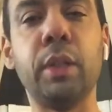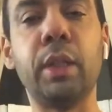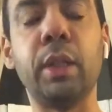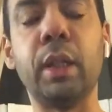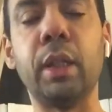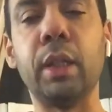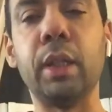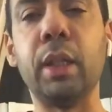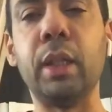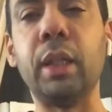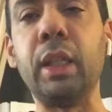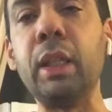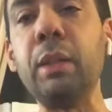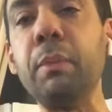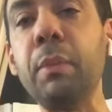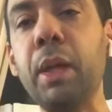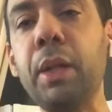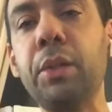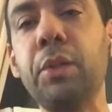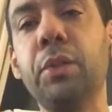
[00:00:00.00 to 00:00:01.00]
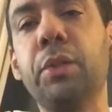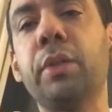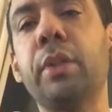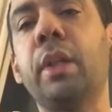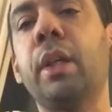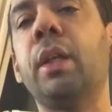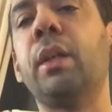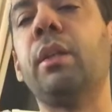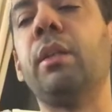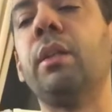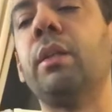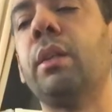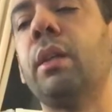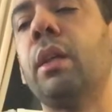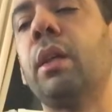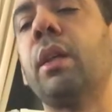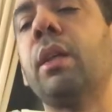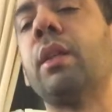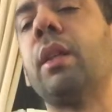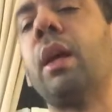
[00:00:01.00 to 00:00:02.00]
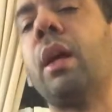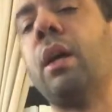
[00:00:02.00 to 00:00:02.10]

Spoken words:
the D major scale. Again,